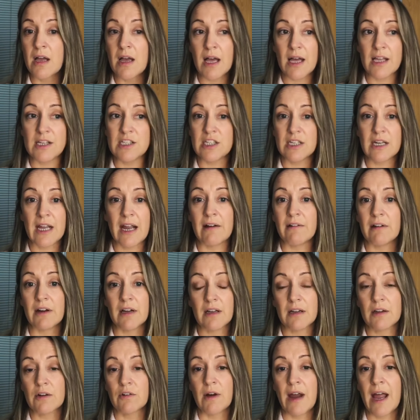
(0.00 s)
a
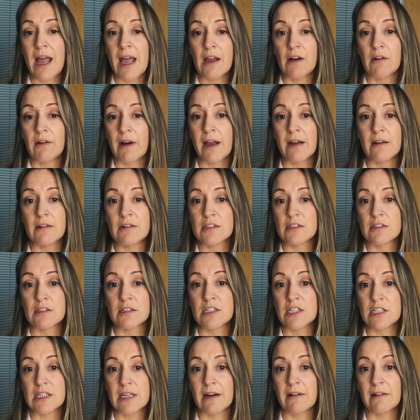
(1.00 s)
generic grey grout or a
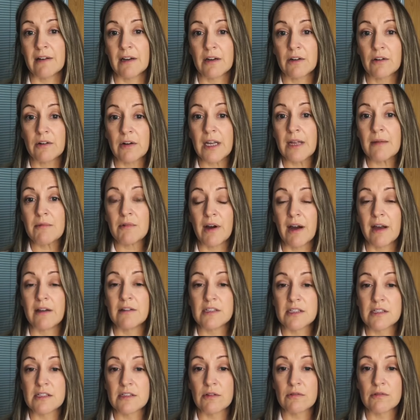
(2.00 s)
generic cream grout,
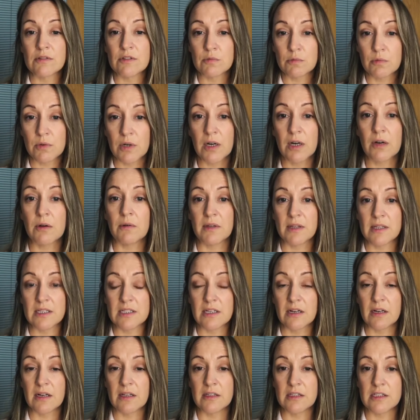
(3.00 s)
is going to work with the
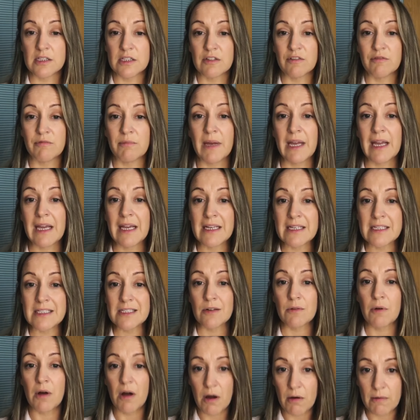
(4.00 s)
tile that you've picked. So
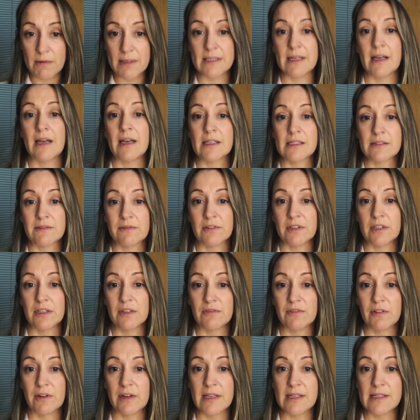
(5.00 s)
always ask for the
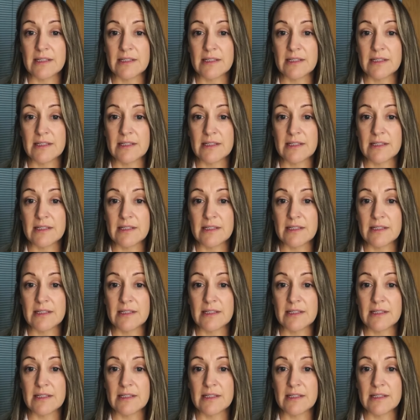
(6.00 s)
advice.